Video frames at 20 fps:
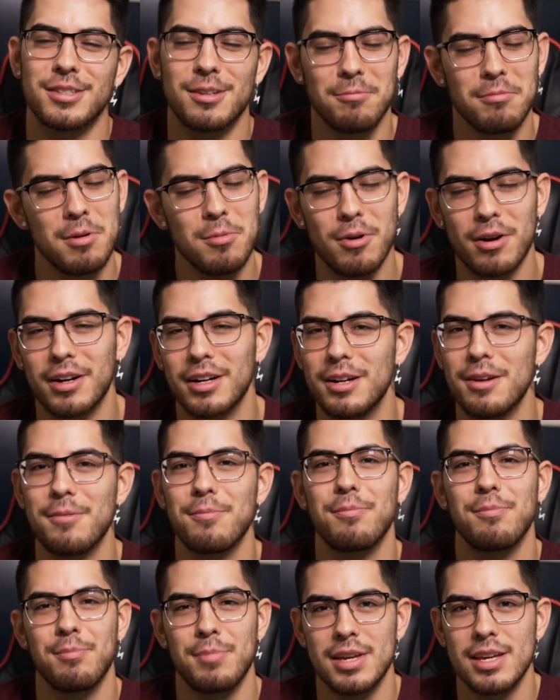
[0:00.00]
Some people are
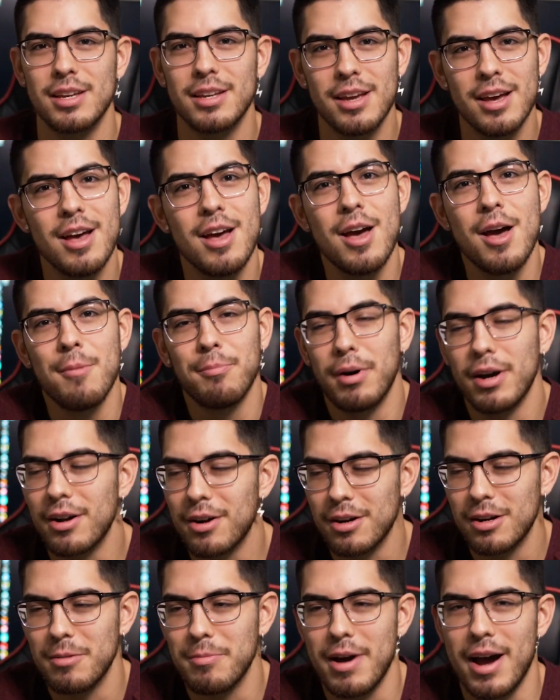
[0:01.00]
gonna be
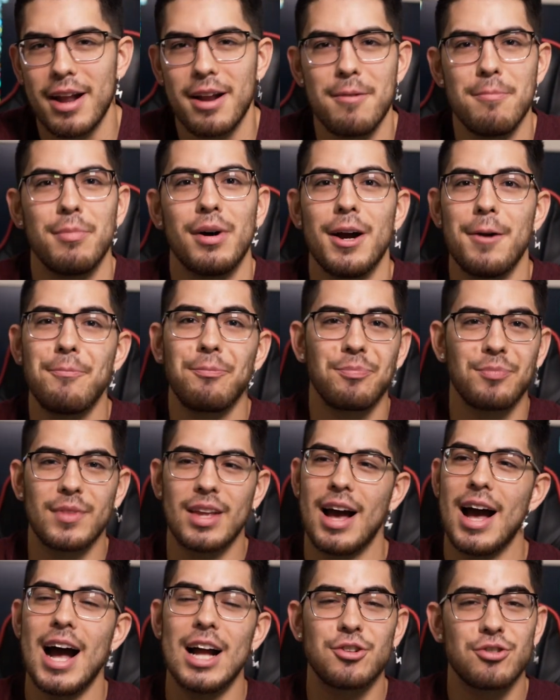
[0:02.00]
butthurt about it, but
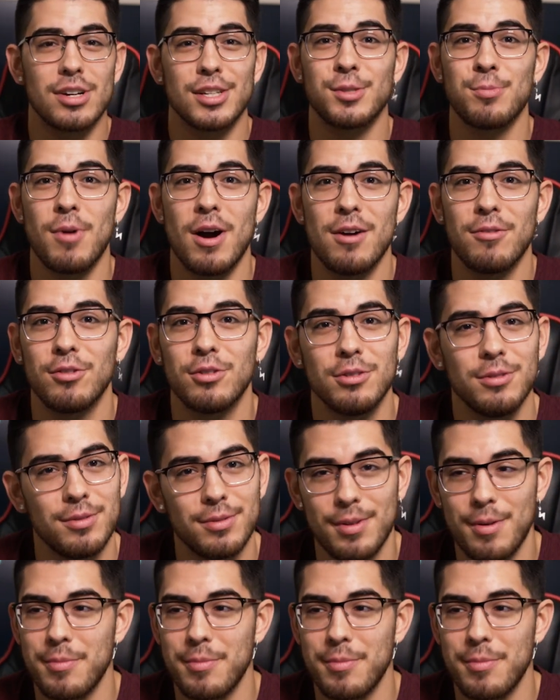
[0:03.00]
I trust Marvel.